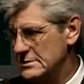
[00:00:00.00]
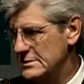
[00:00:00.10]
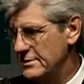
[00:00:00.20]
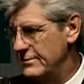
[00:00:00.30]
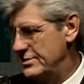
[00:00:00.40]

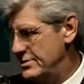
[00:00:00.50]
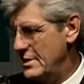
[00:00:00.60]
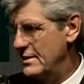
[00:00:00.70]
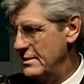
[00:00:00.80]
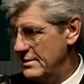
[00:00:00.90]

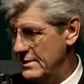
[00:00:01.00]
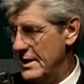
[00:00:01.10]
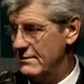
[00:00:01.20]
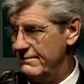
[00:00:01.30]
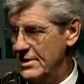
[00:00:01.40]

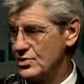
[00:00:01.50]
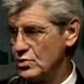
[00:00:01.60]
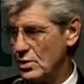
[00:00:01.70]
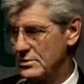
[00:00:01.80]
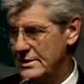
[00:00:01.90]

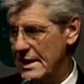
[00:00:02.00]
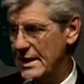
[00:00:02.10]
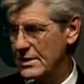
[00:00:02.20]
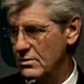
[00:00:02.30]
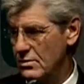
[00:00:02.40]
eventual
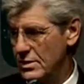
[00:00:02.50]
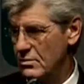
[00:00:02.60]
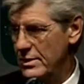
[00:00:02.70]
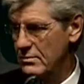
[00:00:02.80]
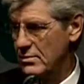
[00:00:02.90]
day where
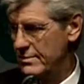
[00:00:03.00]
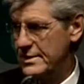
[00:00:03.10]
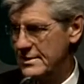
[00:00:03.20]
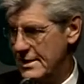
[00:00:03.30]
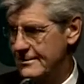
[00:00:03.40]
we will
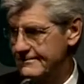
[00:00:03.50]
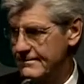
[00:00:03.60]
be there.